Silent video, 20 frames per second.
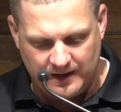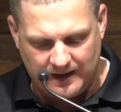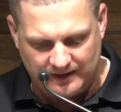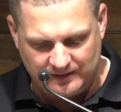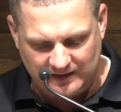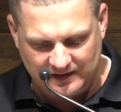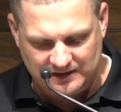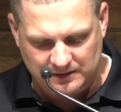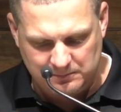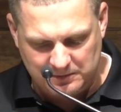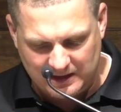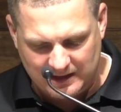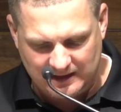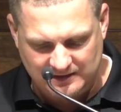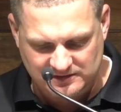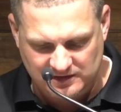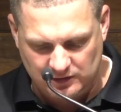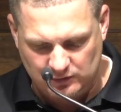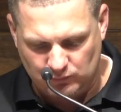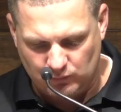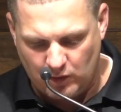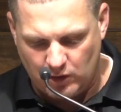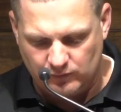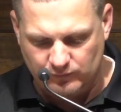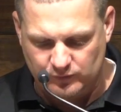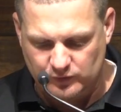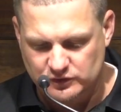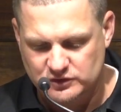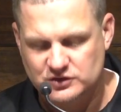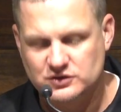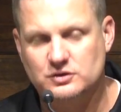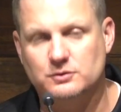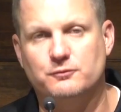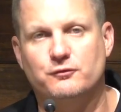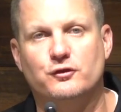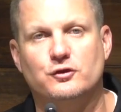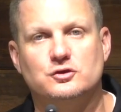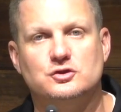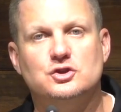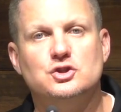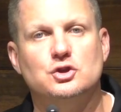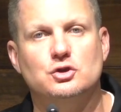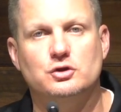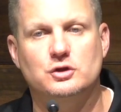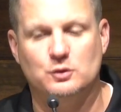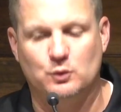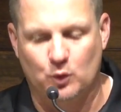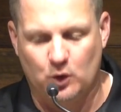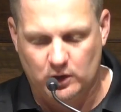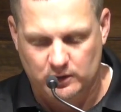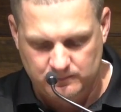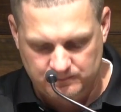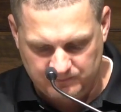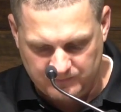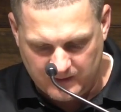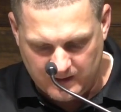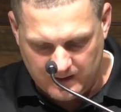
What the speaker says: I think at the beginning I said the wrong verse, to verse 31.